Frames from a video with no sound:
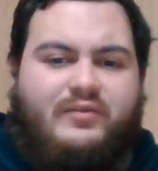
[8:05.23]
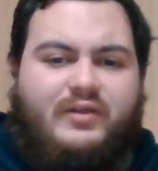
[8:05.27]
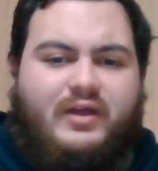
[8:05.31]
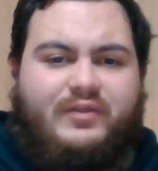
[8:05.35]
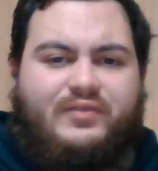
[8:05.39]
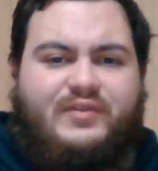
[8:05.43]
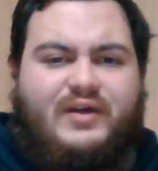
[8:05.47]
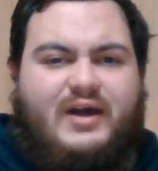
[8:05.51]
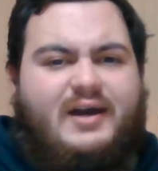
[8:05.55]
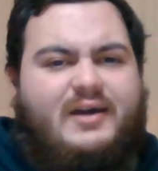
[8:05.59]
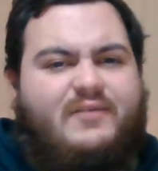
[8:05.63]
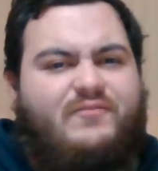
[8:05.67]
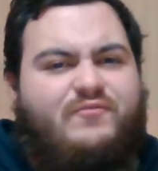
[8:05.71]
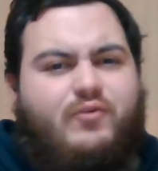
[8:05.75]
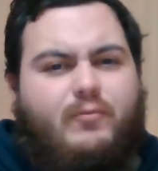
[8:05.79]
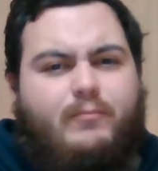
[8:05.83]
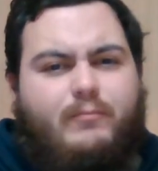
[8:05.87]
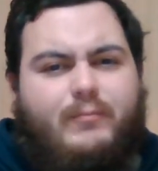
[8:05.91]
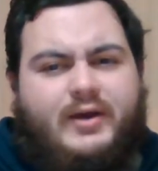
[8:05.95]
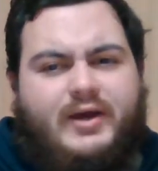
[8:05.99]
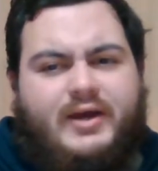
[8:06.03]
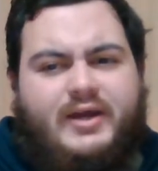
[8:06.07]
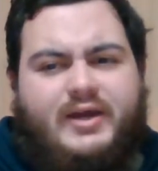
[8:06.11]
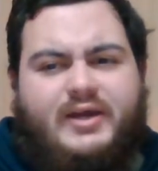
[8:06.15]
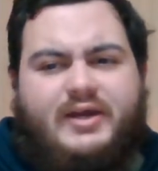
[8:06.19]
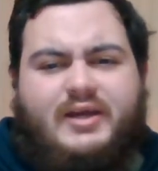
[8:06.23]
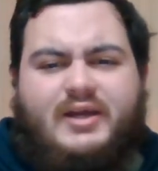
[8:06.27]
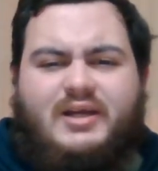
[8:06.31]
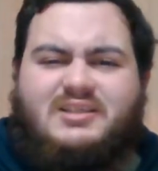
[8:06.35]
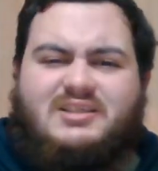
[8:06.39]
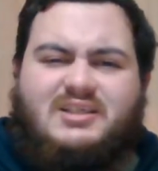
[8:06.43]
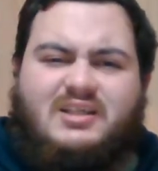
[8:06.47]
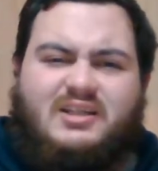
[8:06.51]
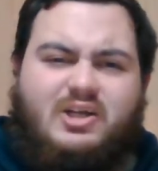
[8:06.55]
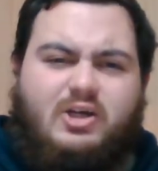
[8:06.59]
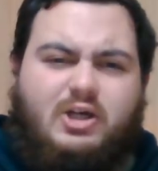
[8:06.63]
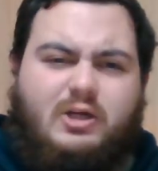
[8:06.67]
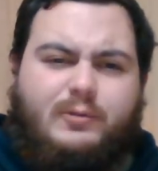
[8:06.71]
That, for me, is
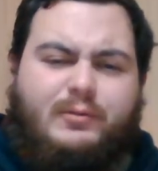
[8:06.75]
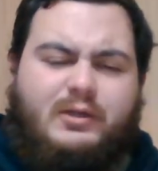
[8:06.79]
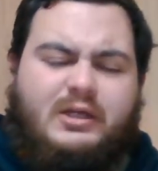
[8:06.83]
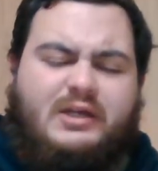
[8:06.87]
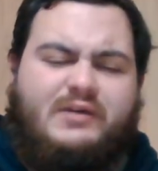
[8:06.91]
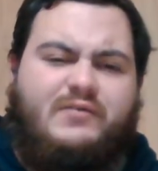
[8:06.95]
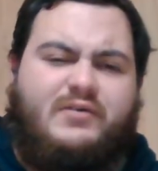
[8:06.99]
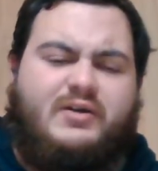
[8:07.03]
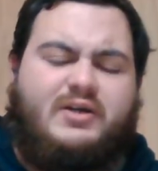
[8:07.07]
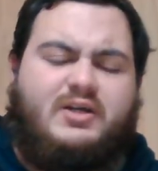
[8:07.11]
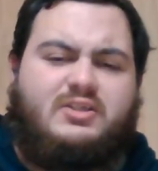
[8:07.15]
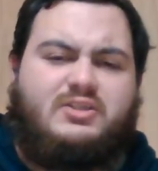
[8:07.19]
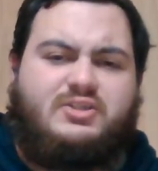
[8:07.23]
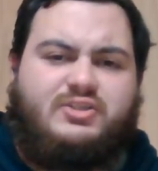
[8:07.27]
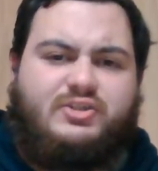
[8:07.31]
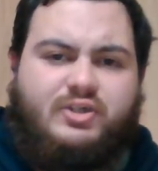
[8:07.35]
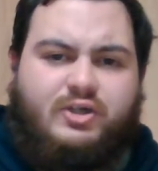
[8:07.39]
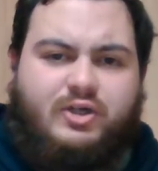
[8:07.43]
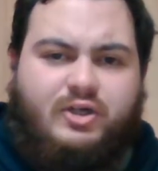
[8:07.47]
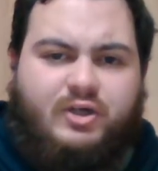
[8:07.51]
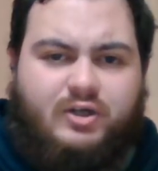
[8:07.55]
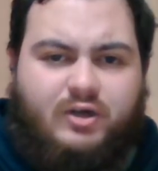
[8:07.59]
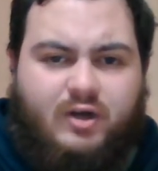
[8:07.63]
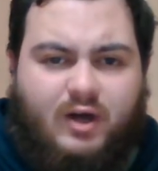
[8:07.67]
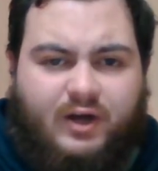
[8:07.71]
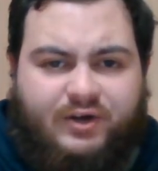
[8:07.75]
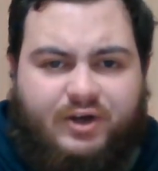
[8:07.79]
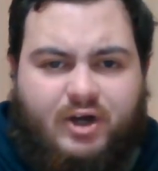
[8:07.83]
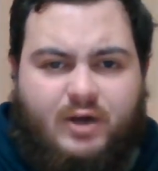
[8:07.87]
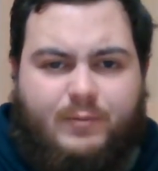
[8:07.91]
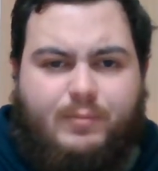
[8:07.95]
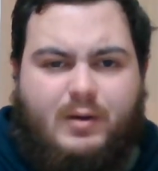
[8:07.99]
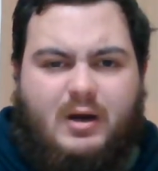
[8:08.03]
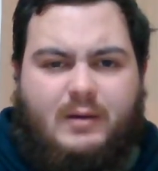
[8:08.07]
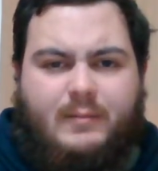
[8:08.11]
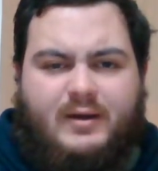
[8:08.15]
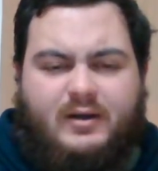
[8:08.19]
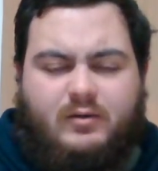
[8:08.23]
a little bit of a concern. I know
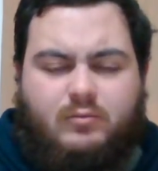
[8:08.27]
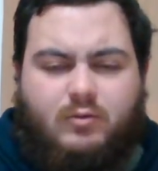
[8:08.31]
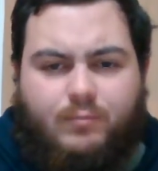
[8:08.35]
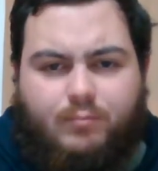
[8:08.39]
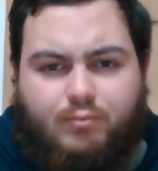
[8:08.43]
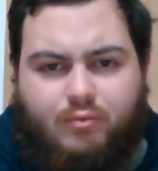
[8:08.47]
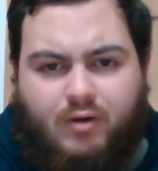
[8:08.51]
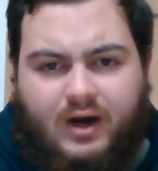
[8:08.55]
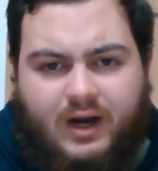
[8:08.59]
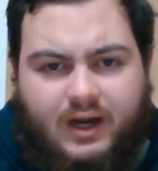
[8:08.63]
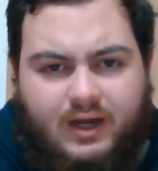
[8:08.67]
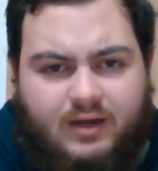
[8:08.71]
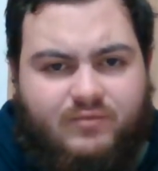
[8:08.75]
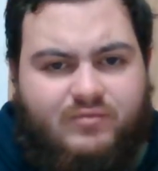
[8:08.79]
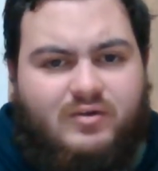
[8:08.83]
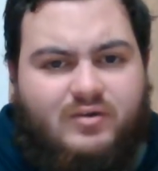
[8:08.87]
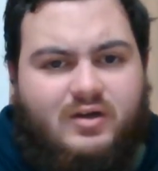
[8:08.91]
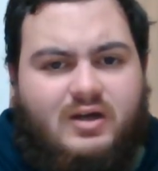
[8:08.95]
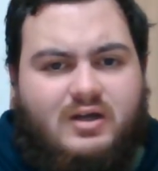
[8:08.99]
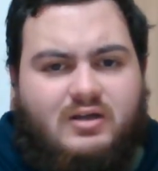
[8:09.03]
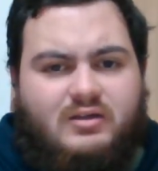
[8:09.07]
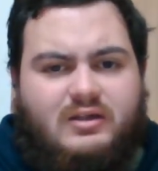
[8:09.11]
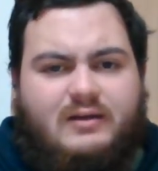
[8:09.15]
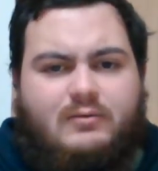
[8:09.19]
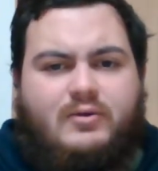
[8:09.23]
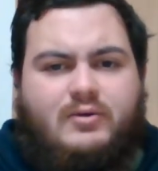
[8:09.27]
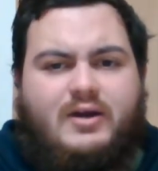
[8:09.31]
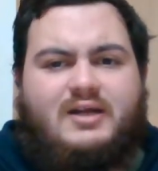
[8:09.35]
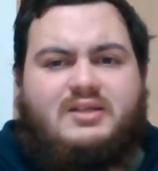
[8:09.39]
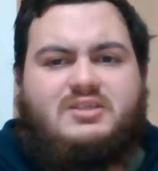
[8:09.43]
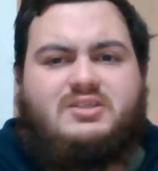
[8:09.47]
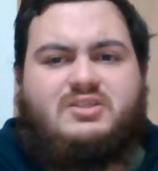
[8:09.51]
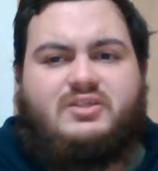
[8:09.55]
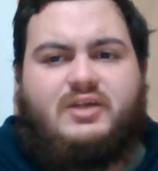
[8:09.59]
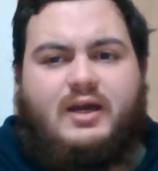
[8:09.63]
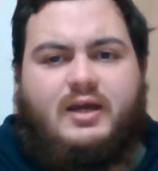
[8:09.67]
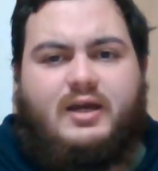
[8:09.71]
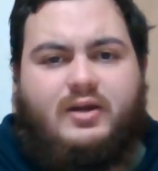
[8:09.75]
Parramatta were brave. They were
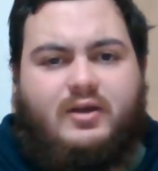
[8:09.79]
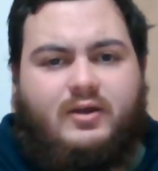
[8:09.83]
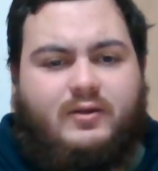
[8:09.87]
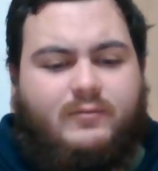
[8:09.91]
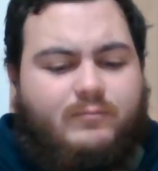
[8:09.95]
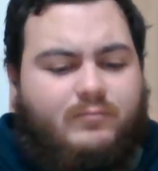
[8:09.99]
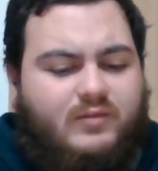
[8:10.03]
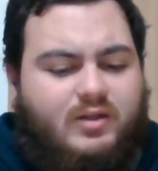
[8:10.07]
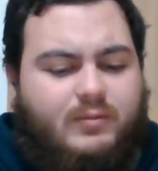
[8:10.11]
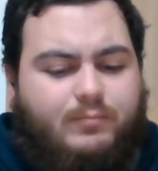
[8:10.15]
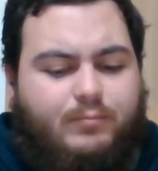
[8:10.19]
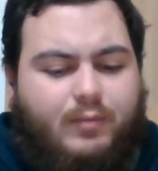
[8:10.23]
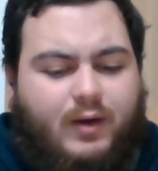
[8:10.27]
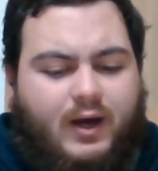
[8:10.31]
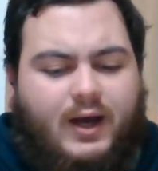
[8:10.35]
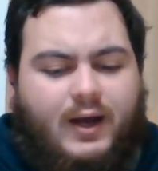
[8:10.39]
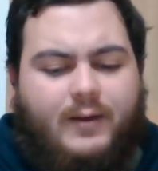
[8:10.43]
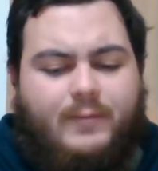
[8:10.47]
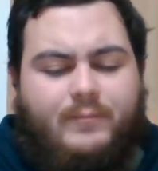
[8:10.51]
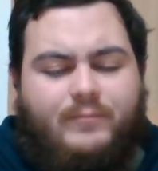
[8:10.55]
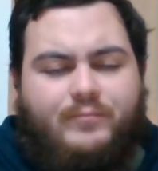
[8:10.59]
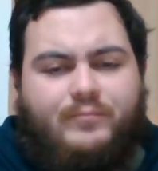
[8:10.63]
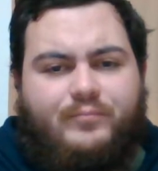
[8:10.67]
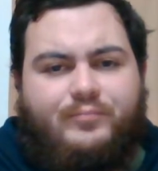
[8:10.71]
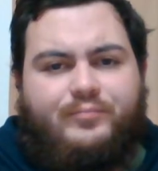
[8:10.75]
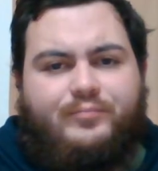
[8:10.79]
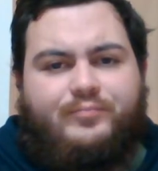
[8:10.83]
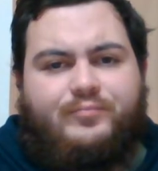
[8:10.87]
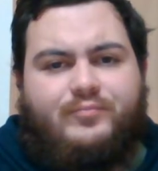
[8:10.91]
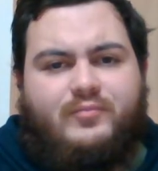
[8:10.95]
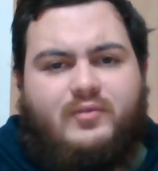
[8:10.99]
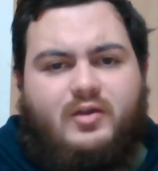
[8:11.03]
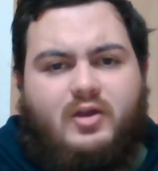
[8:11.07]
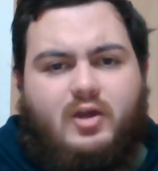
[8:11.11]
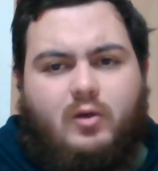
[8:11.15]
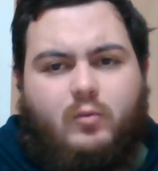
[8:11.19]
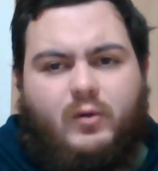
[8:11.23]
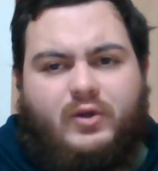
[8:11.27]
outstanding. But
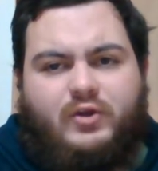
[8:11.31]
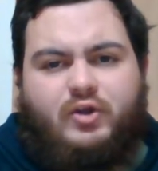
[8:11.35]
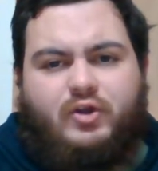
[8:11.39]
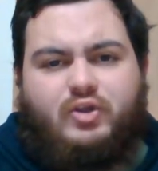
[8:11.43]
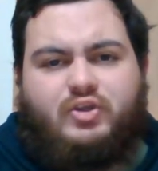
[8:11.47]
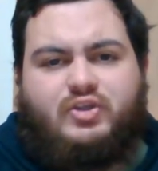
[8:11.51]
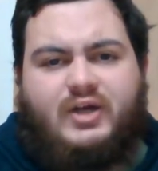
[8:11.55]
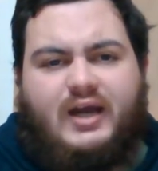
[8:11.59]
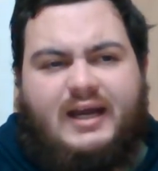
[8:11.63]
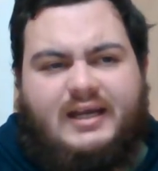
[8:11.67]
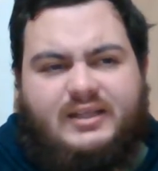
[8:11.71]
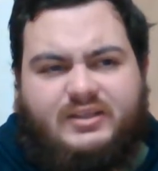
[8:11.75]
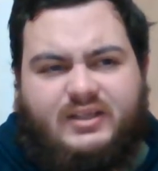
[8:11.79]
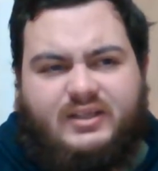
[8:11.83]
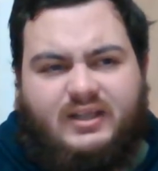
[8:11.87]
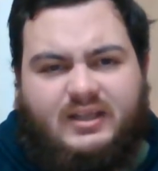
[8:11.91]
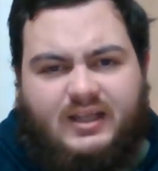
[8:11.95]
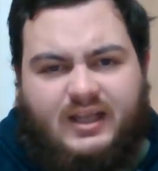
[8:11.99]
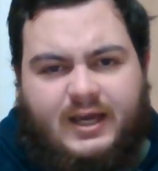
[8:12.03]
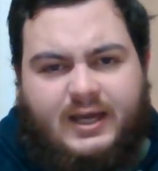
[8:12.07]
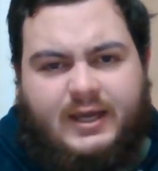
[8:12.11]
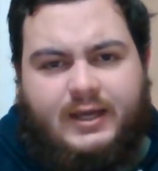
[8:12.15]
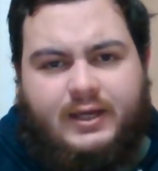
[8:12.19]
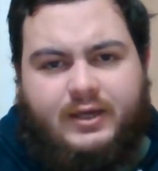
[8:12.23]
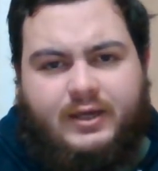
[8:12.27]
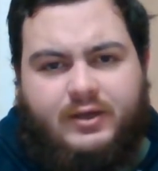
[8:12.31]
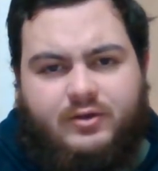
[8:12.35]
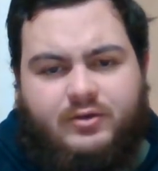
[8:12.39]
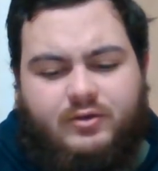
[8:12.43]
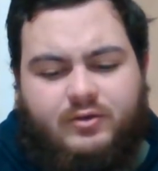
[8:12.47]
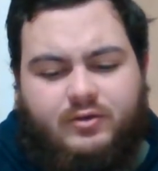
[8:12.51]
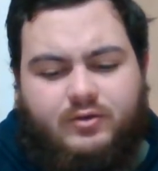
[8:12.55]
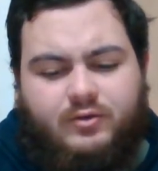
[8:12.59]
when you take the lead